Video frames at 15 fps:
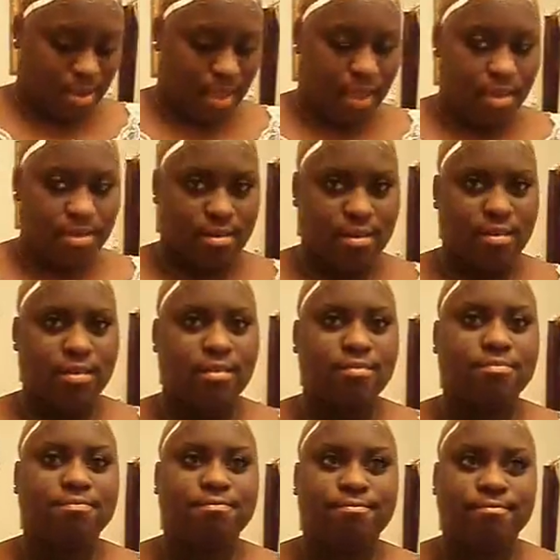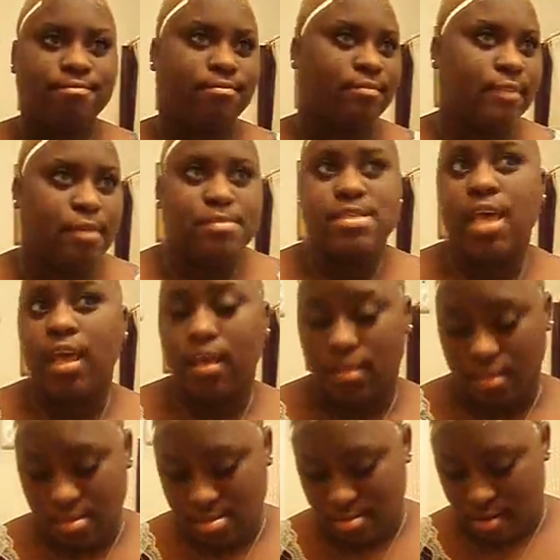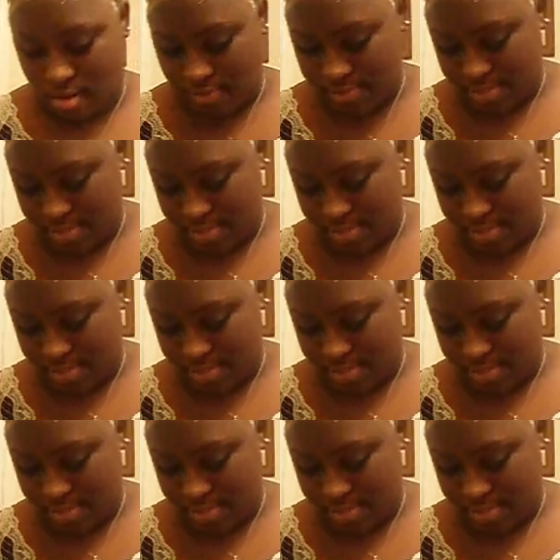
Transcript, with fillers: And uh, I'm taking this off,